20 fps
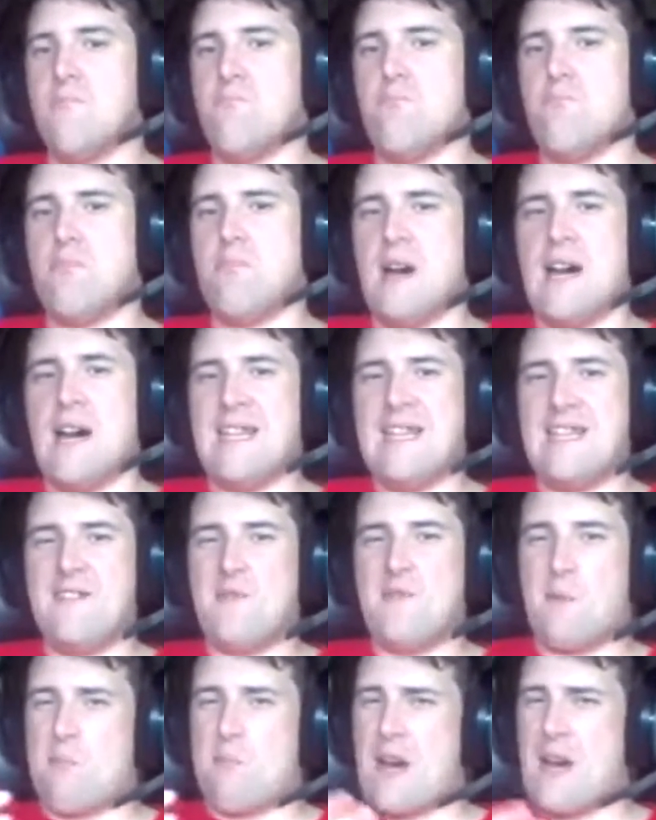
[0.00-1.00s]
I live a
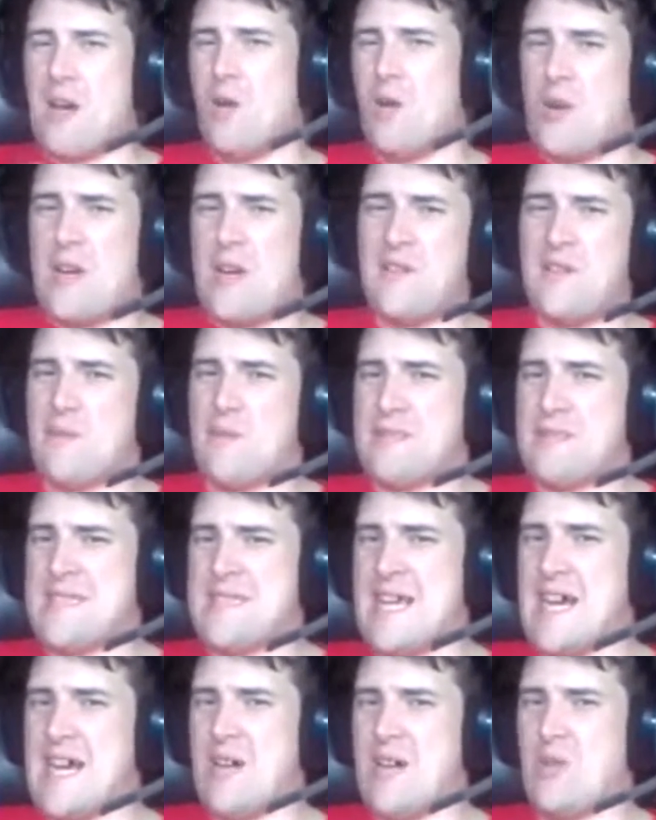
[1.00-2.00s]
mile away from a
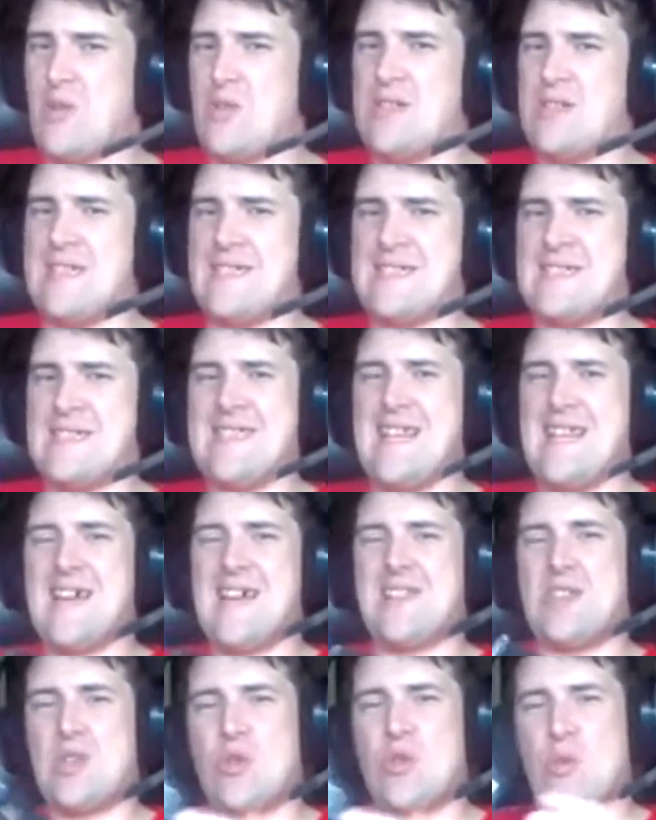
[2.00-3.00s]
tower. It's not
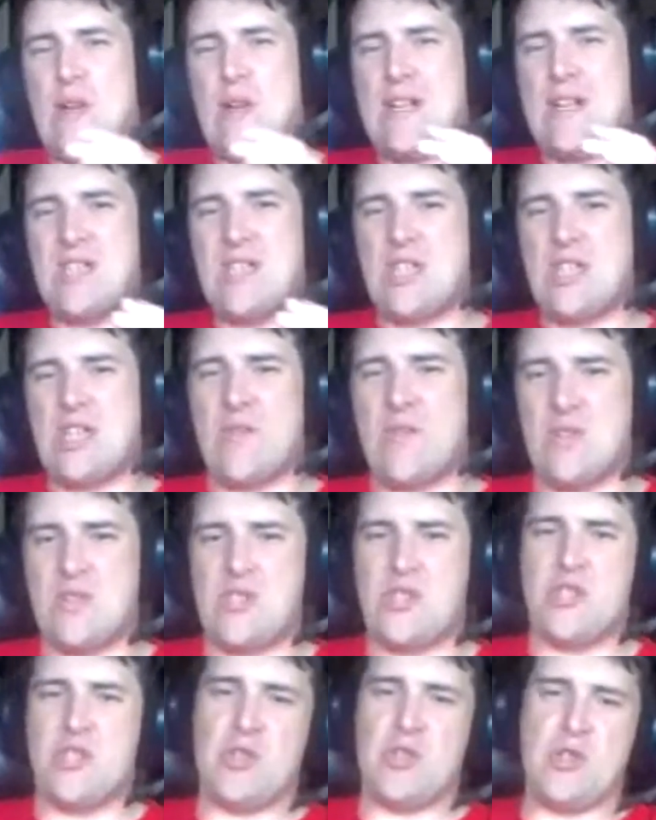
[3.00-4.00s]
the greatest coverage
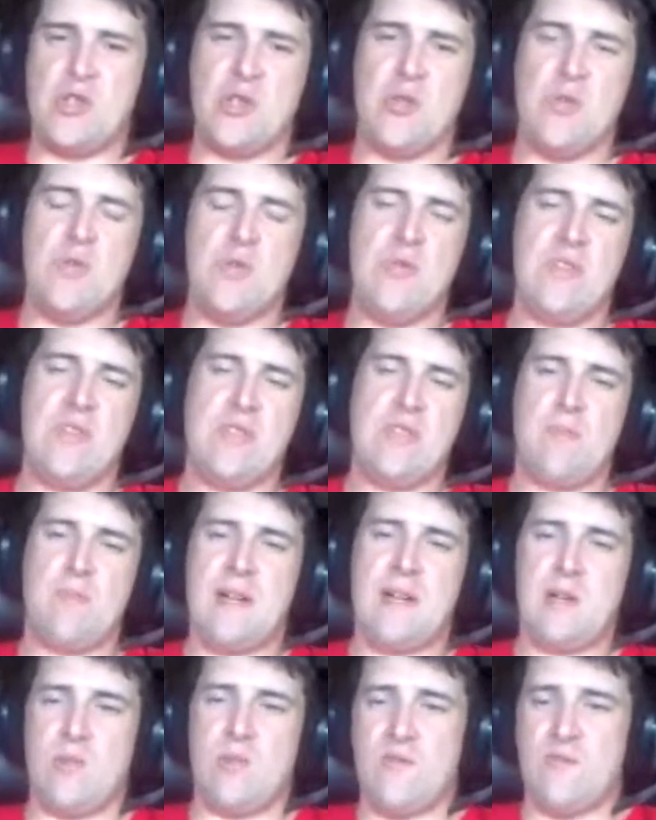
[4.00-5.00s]
to use, depending
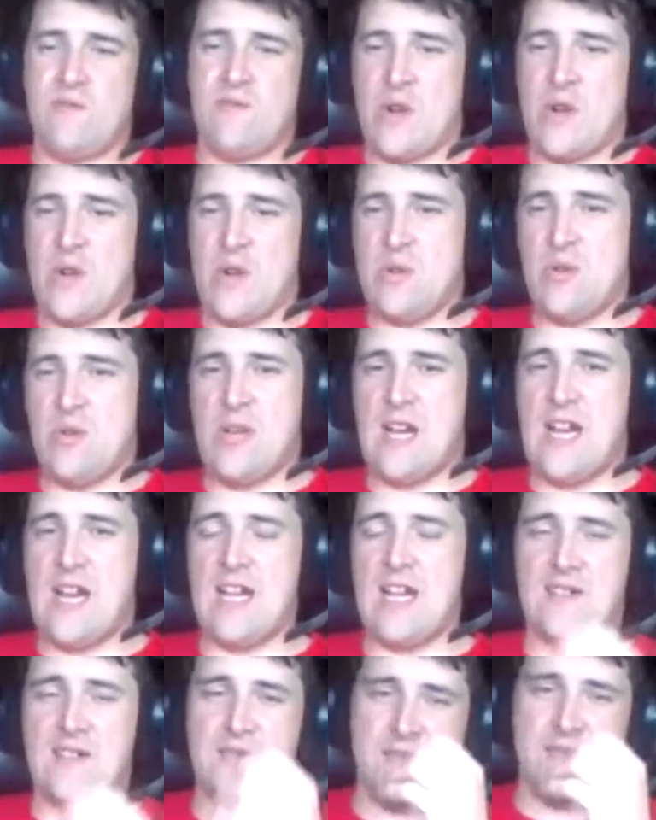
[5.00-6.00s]
what phone you
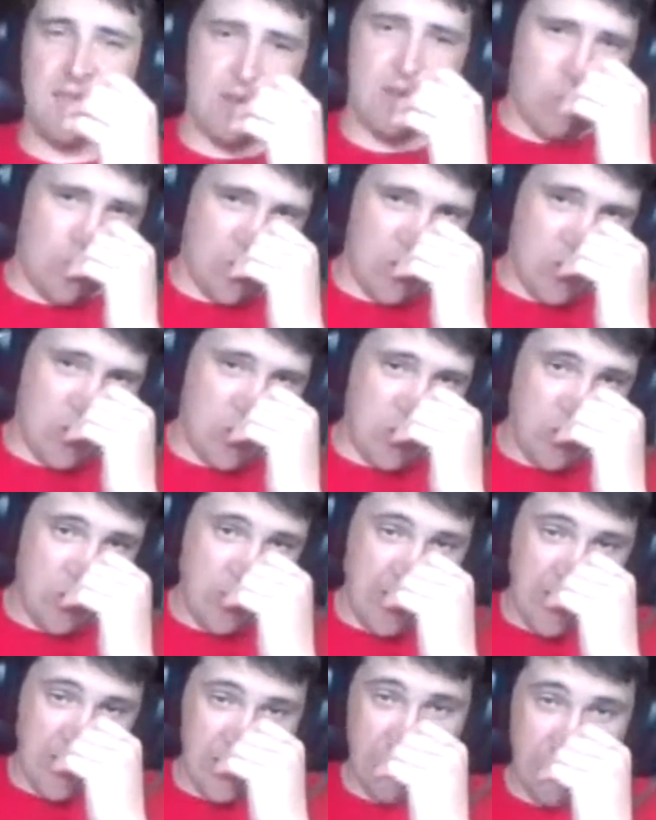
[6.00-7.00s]
have and where you
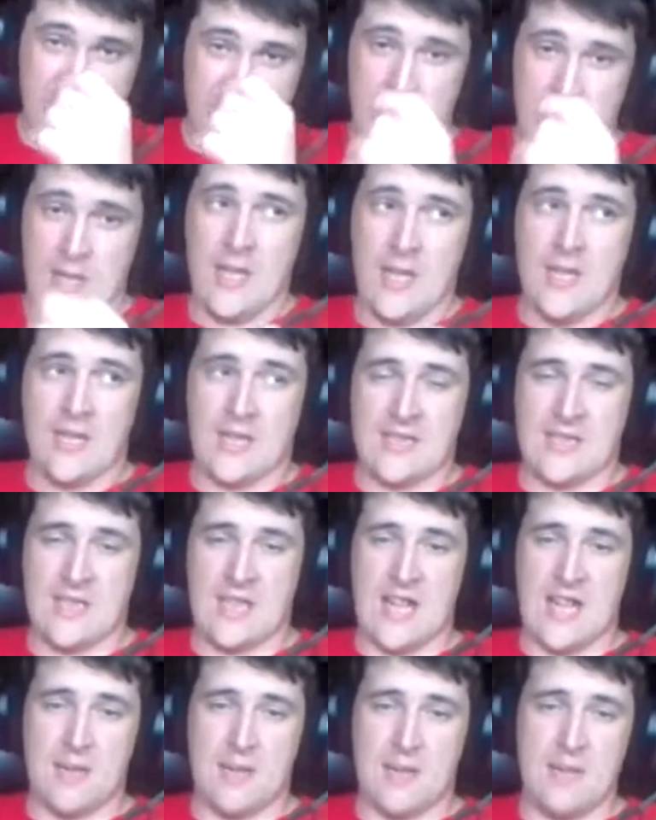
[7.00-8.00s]
live, because a
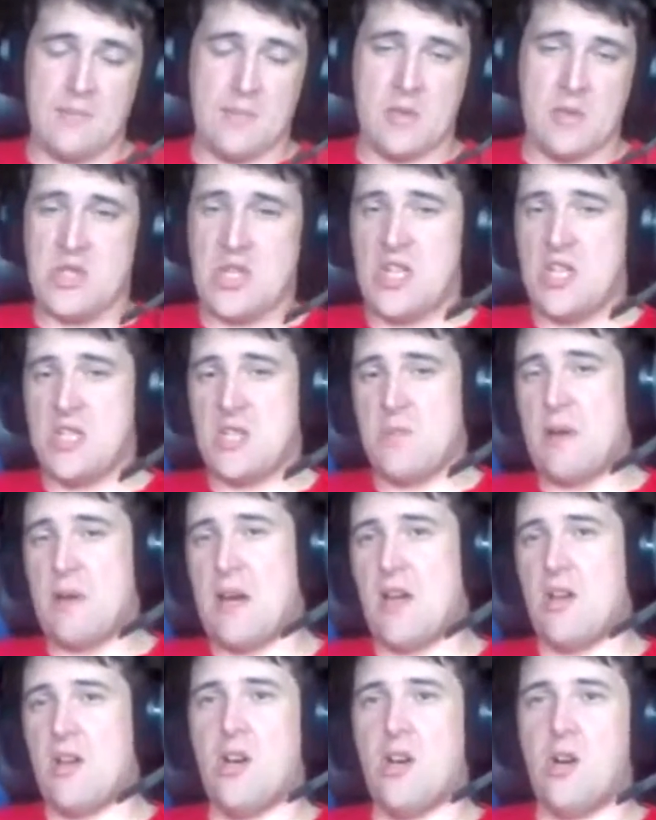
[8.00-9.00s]
lot of people judge
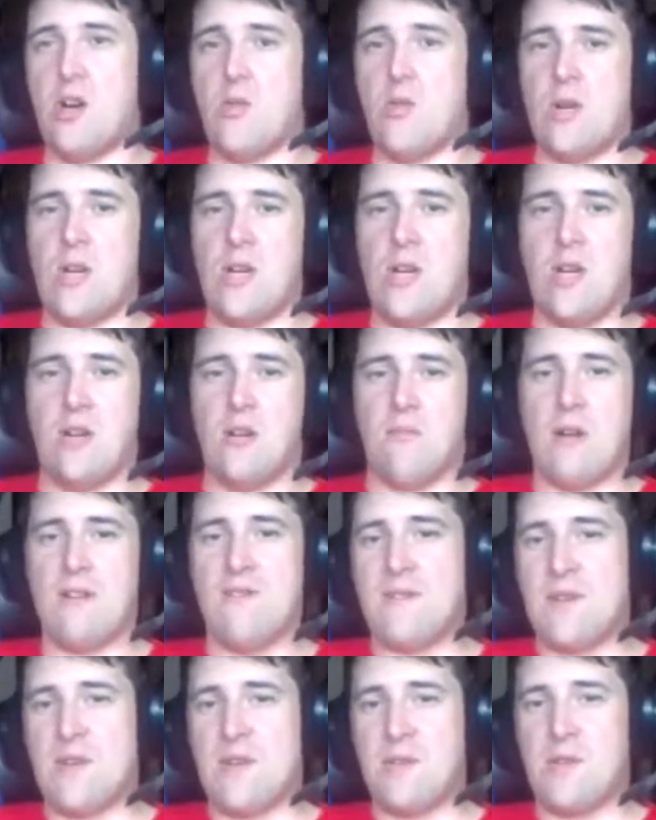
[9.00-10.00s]
about, oh, well,
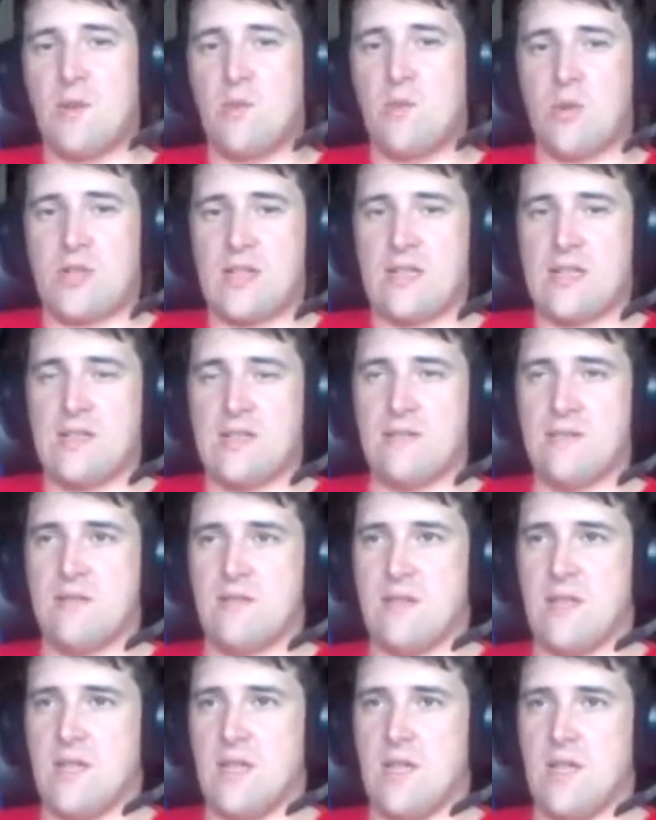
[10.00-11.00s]
my phone don't work in
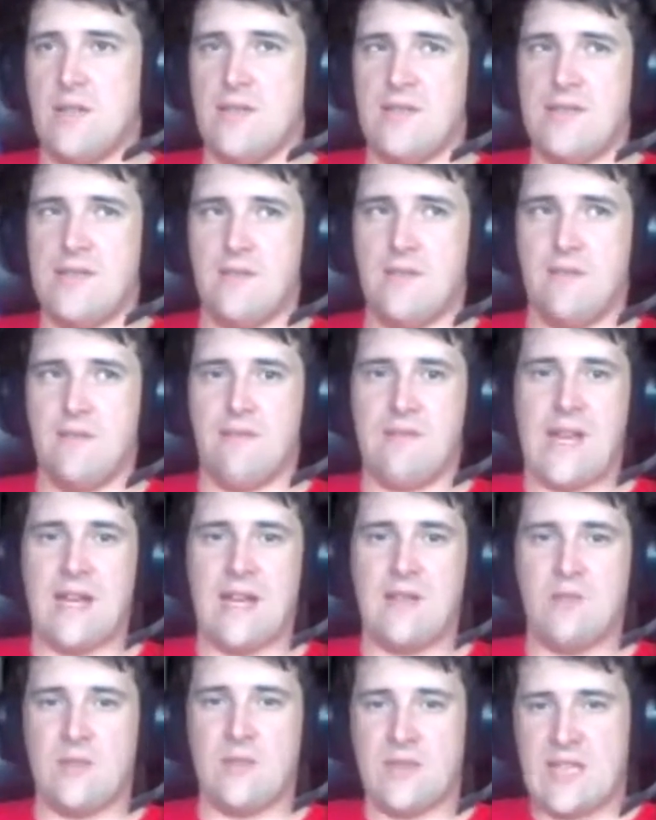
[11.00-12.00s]

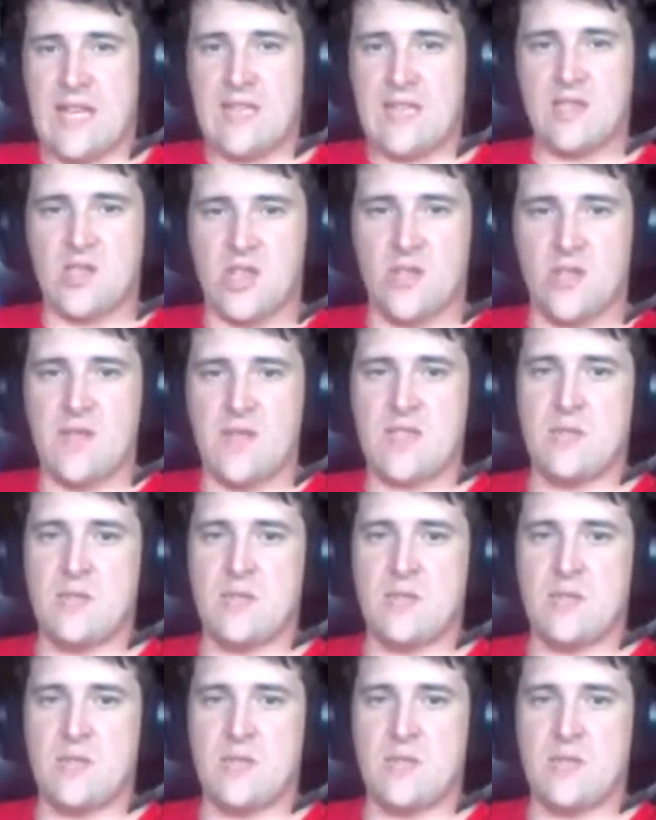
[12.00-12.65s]
that with that service.